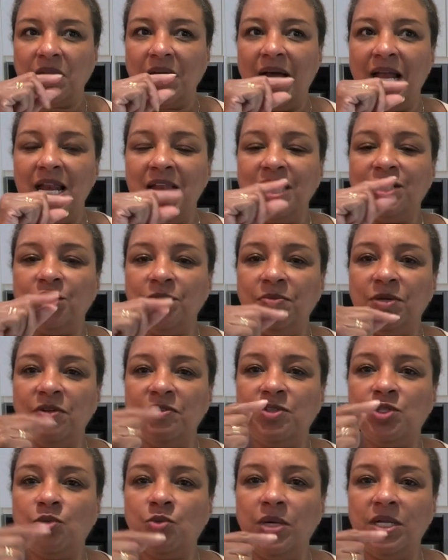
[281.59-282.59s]
A little bit
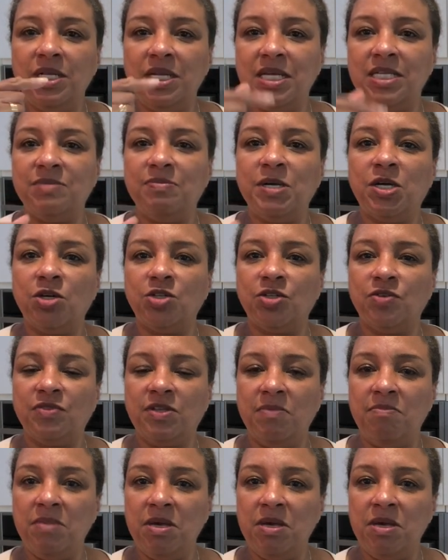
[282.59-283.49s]
of sweetness because of the